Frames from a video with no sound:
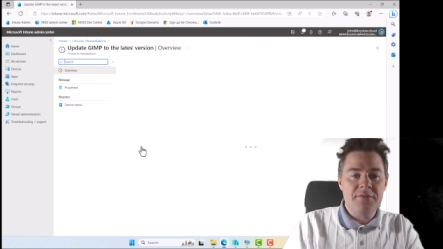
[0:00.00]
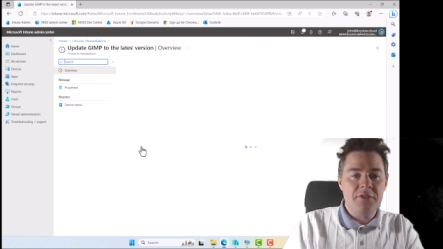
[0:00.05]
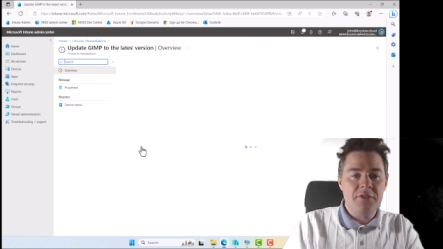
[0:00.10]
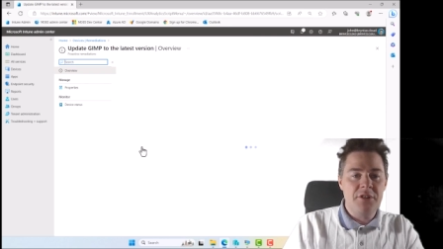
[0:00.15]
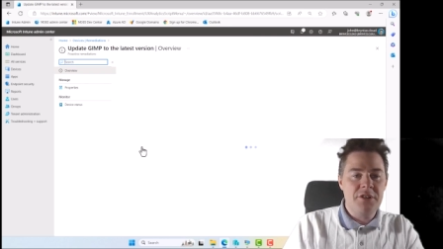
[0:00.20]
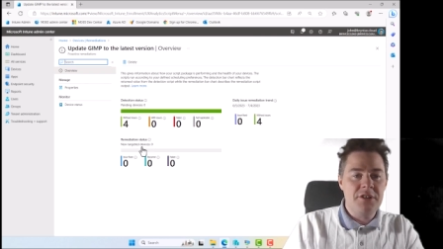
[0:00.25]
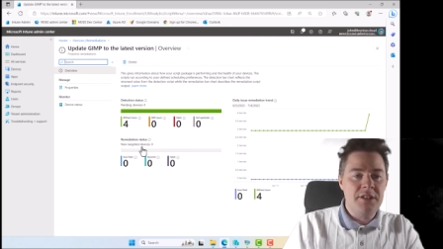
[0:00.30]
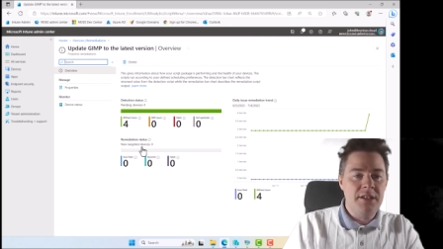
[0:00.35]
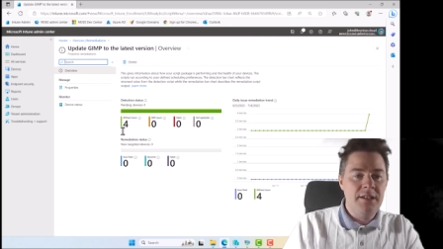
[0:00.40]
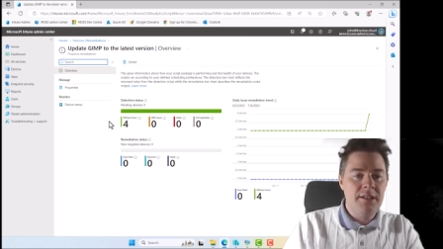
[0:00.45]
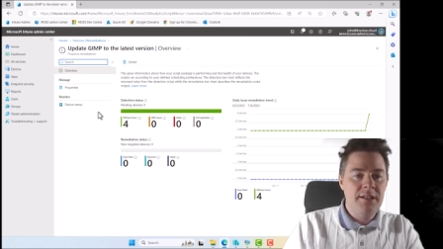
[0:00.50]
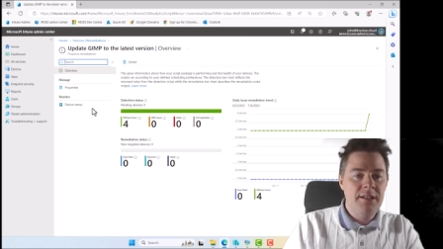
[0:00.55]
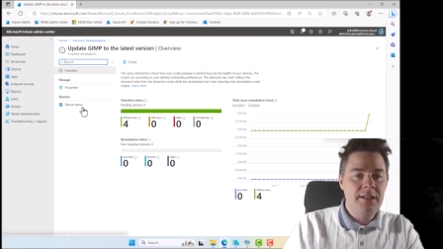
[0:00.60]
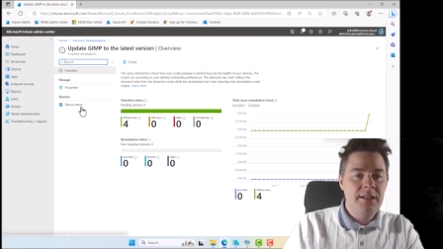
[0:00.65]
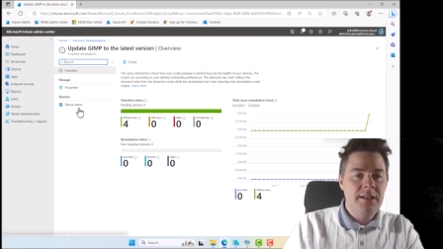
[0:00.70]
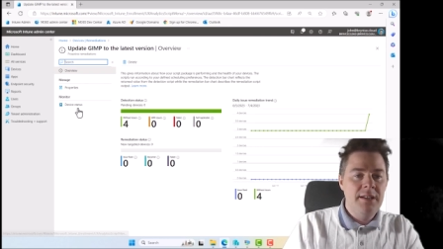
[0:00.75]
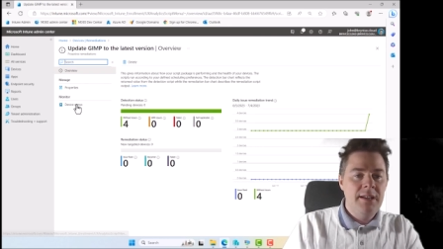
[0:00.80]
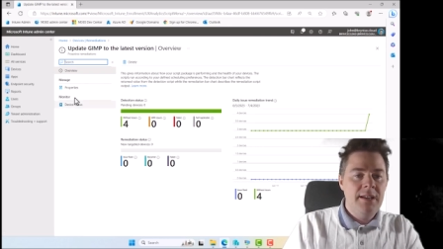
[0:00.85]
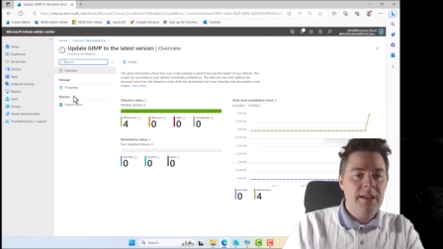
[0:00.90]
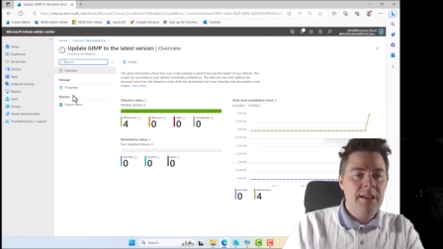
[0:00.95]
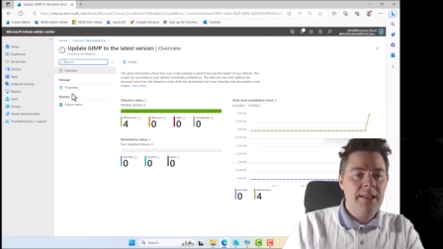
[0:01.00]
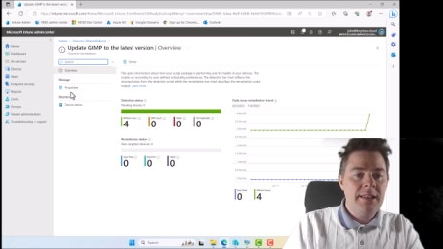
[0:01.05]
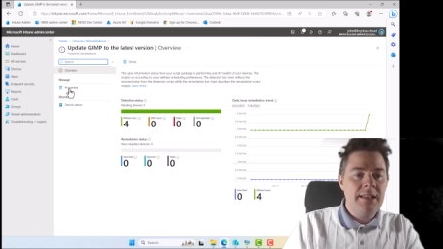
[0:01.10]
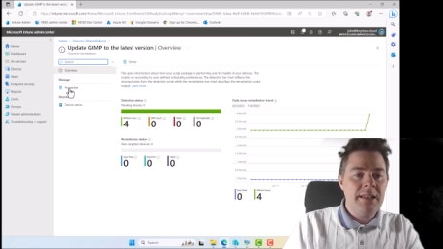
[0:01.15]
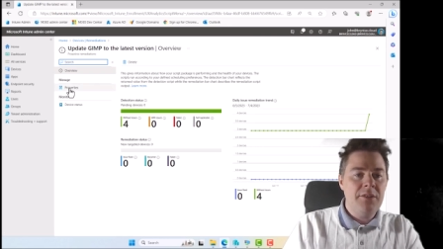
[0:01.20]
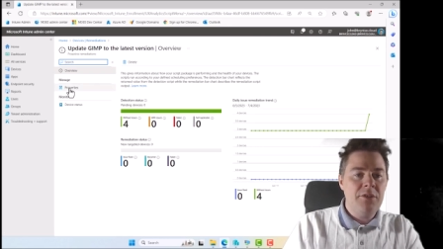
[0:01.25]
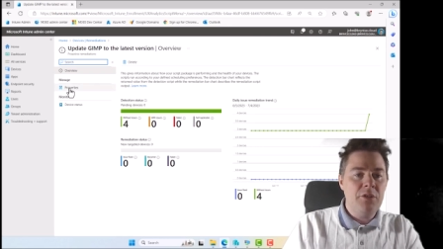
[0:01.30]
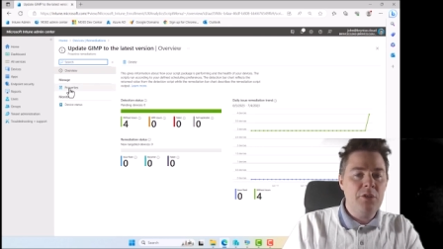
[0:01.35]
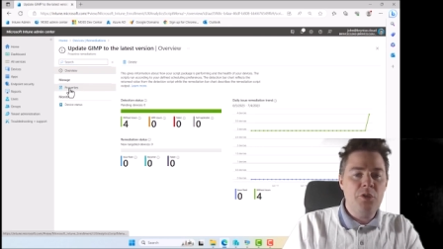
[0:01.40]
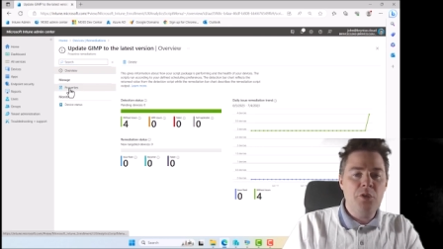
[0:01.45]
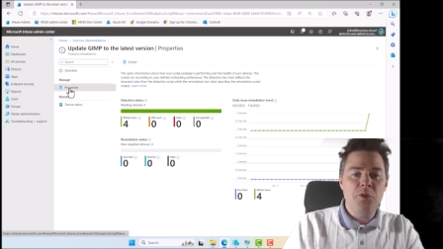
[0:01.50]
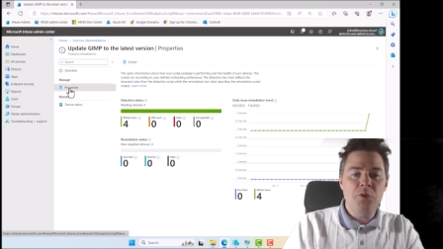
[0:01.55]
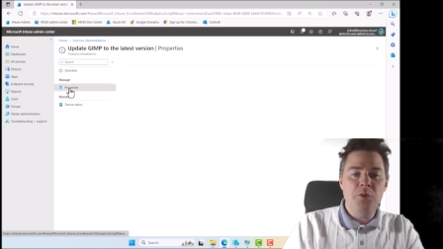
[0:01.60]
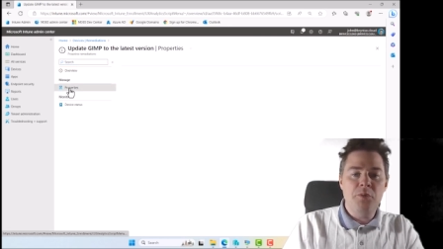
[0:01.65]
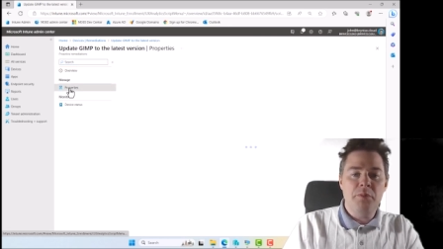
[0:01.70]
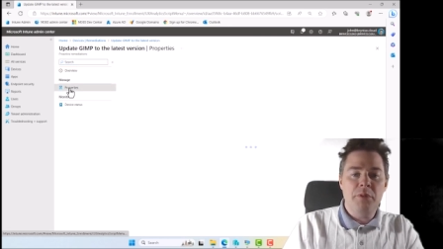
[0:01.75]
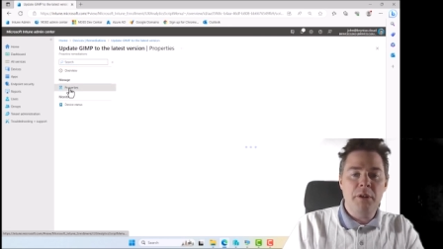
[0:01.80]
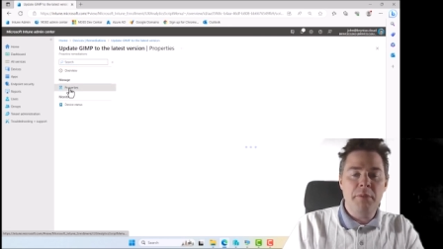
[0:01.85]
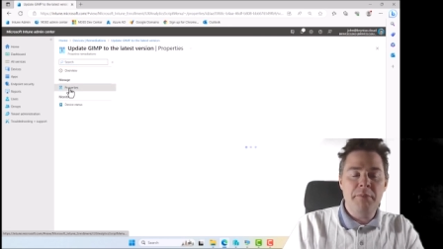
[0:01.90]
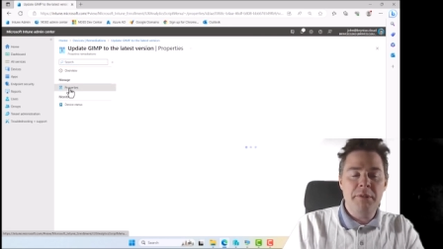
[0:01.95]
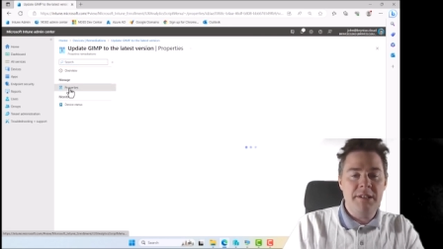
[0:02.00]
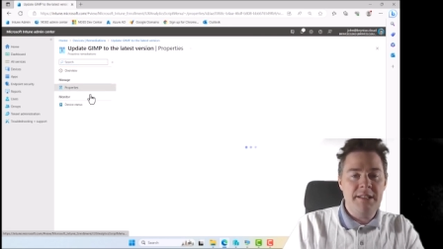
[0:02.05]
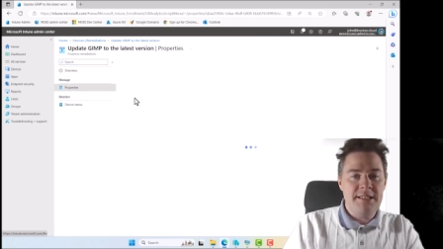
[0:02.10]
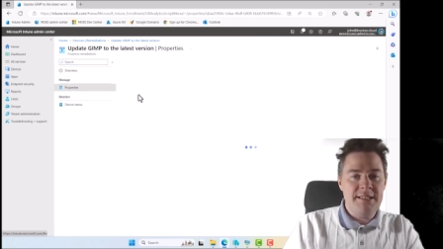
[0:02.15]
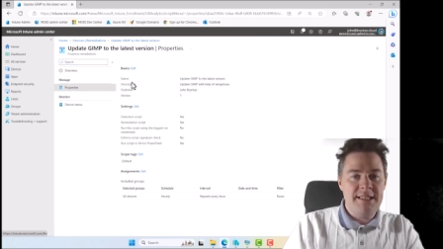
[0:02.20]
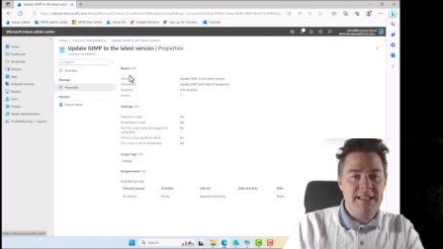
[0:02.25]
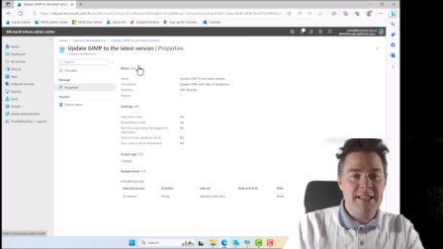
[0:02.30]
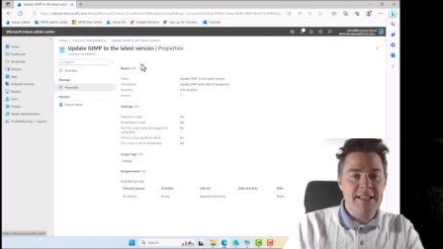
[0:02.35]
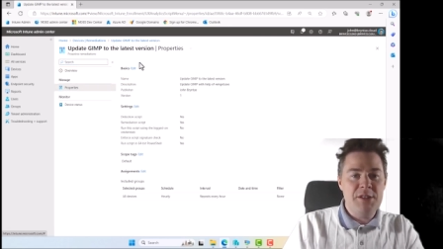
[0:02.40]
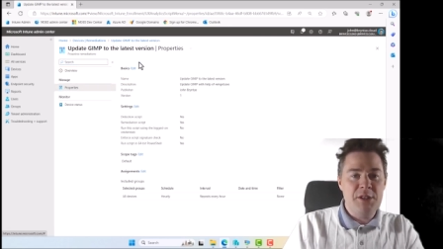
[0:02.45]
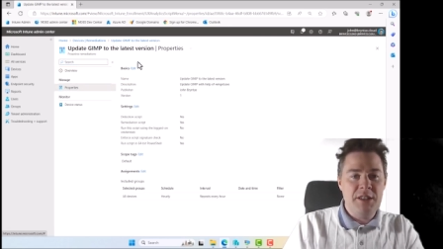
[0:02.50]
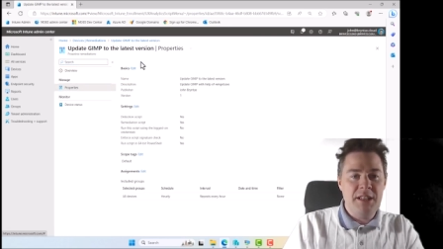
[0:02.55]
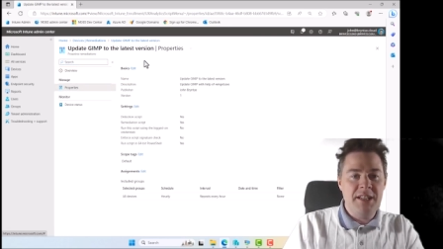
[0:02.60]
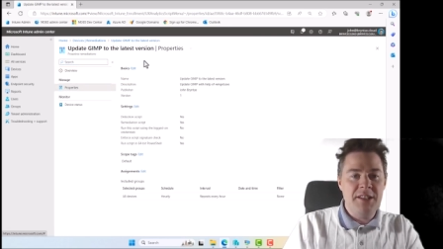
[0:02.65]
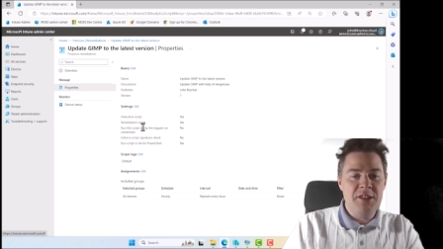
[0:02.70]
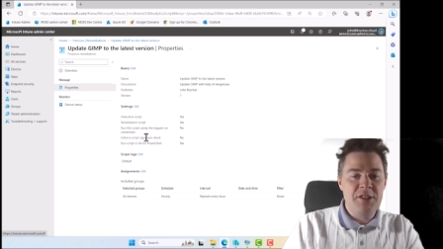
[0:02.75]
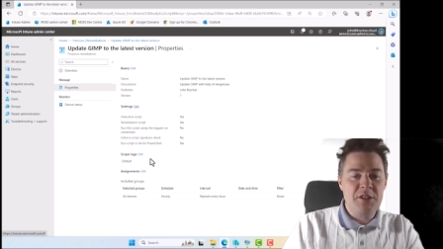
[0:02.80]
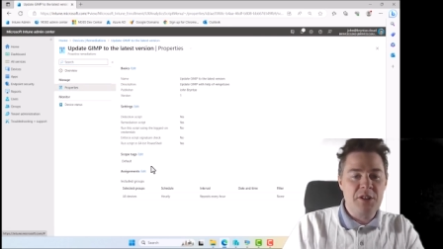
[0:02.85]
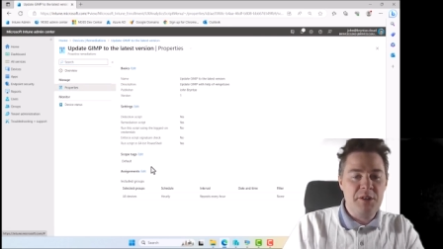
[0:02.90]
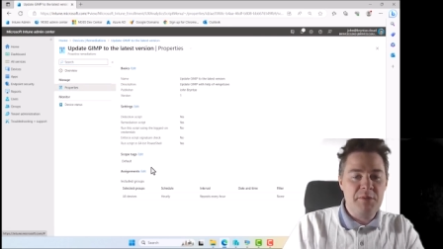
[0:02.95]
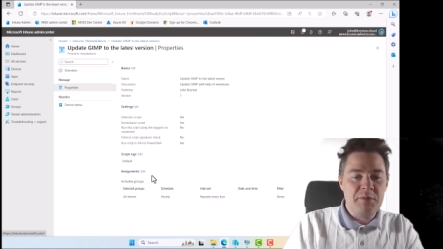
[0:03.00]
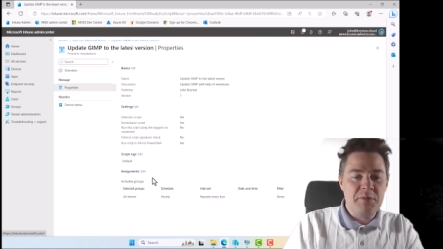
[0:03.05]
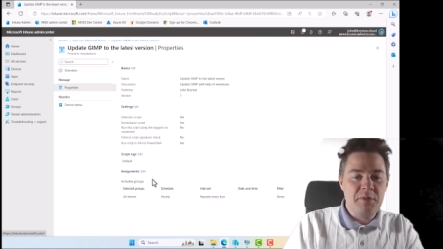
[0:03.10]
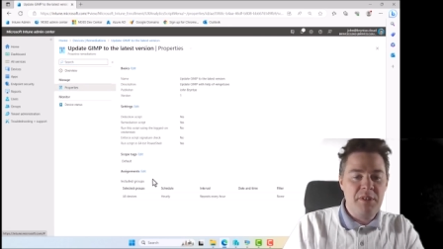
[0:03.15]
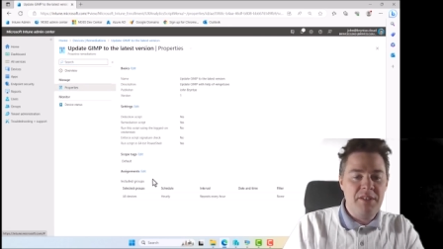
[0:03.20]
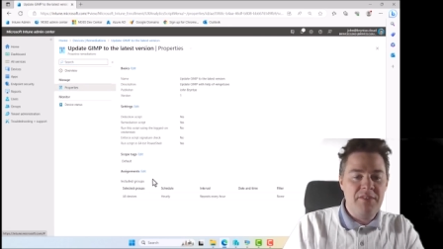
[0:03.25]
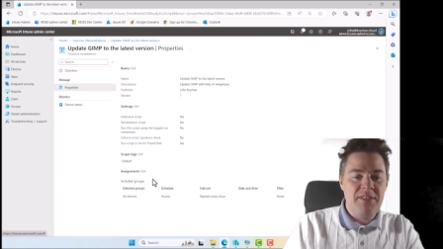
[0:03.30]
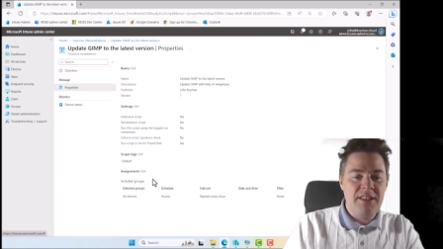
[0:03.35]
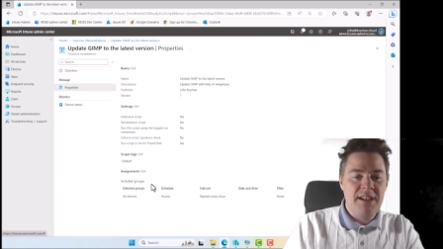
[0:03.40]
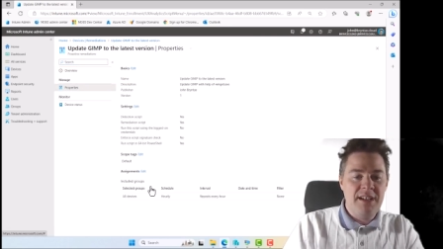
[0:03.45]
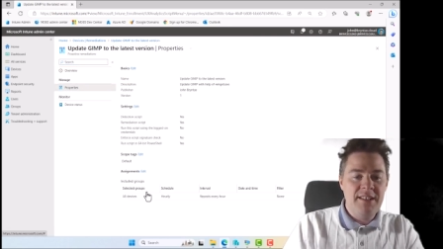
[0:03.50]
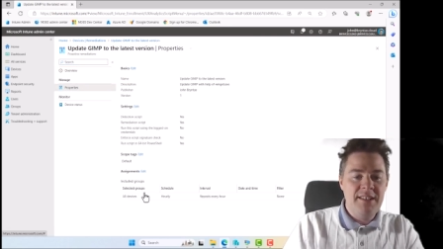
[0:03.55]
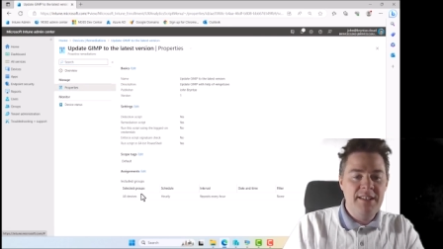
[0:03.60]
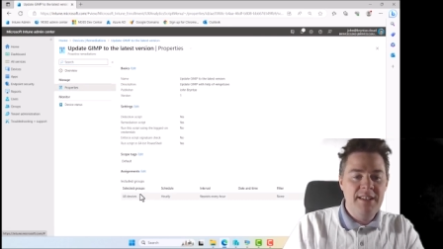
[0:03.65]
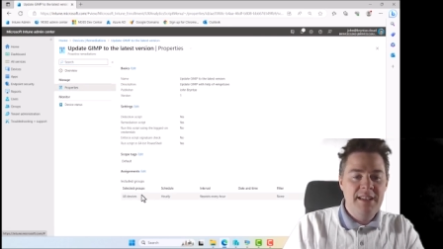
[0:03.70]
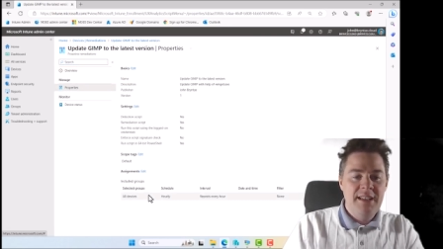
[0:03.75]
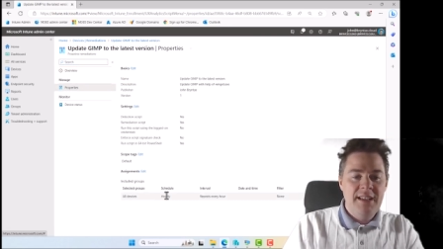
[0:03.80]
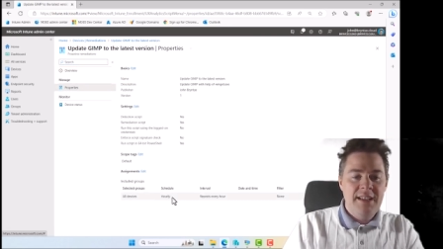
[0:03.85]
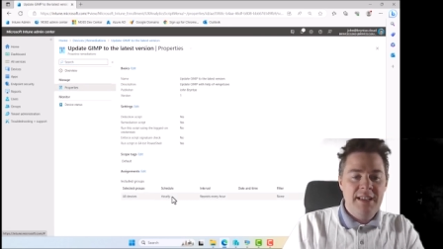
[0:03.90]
version, and then do properties. That's another script we have done.